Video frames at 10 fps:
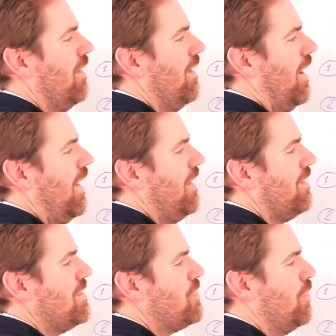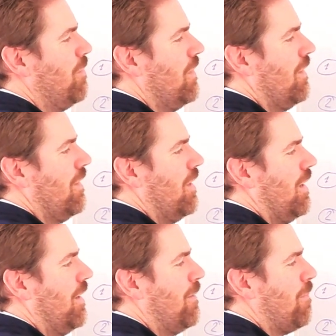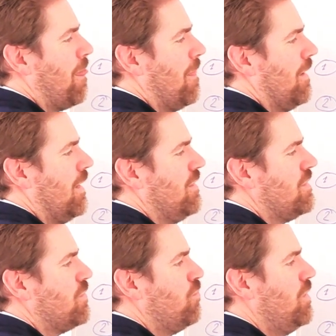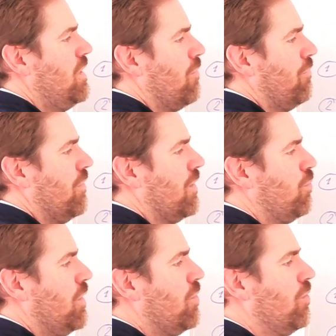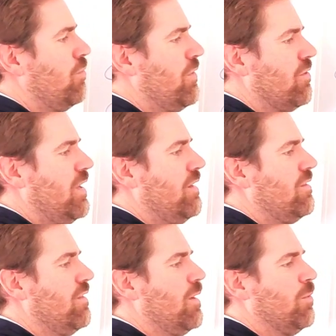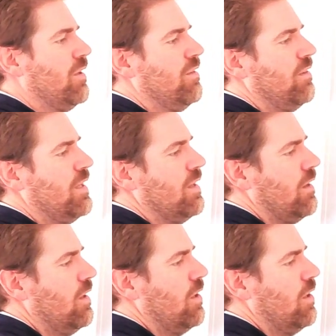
I like this term. And it's really often that we go with the latest tech, but I think